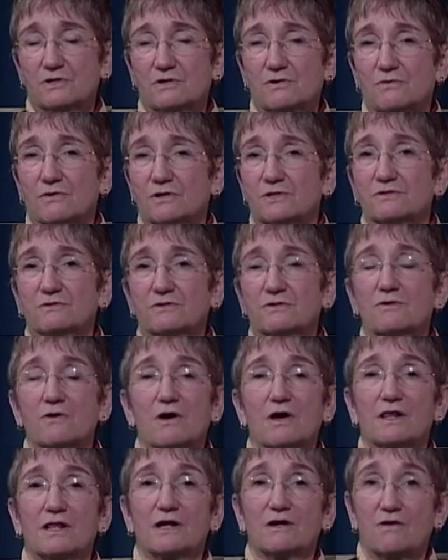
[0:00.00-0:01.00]
or you can
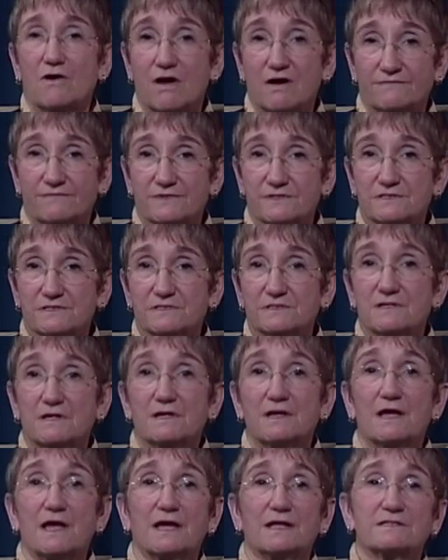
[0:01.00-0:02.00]
call our office
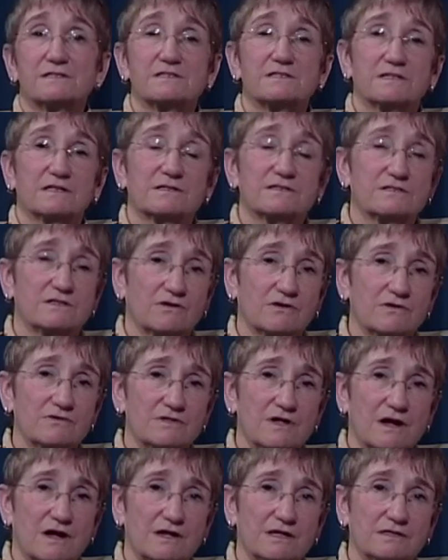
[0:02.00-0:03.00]
at
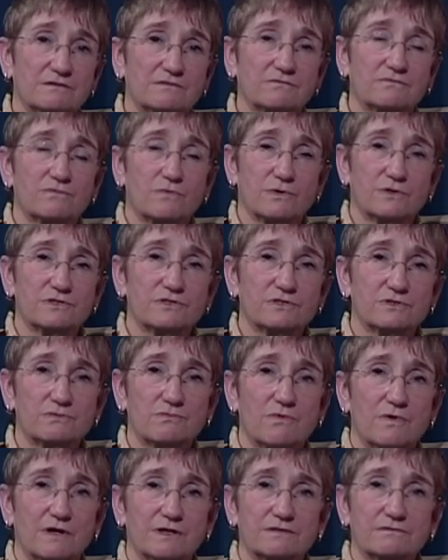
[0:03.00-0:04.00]

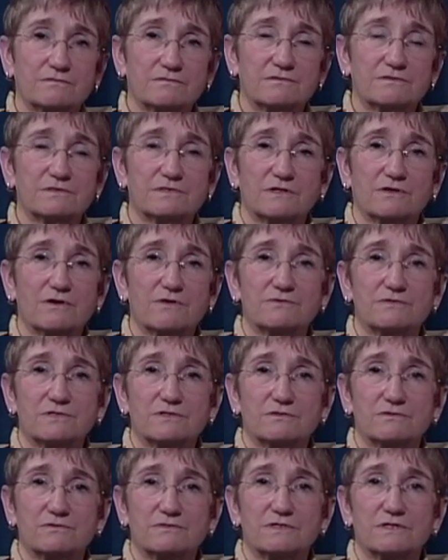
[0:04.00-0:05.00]

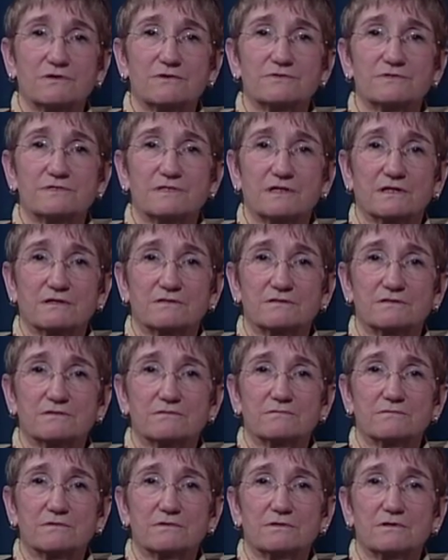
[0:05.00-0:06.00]
609-421-0206.
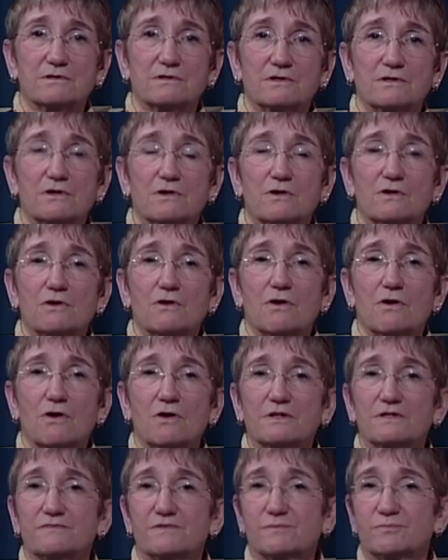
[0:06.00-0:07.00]

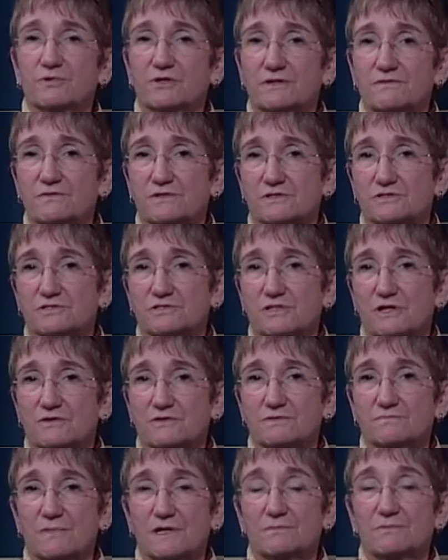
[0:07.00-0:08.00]
All of the previous
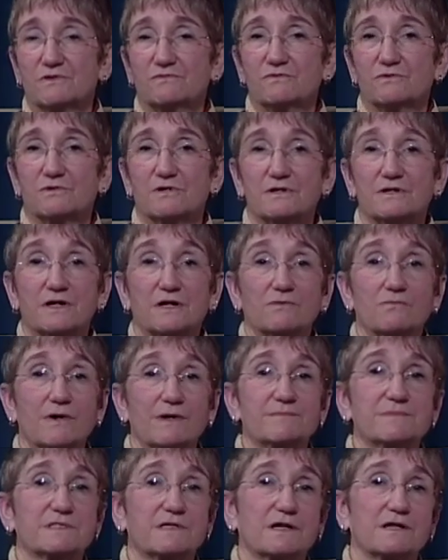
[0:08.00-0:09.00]
shows may be viewed on our
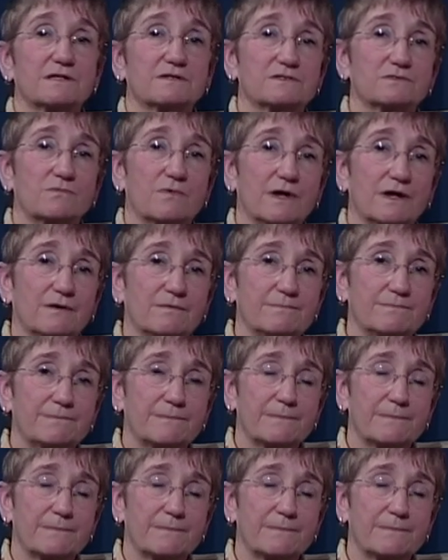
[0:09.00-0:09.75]
website as well.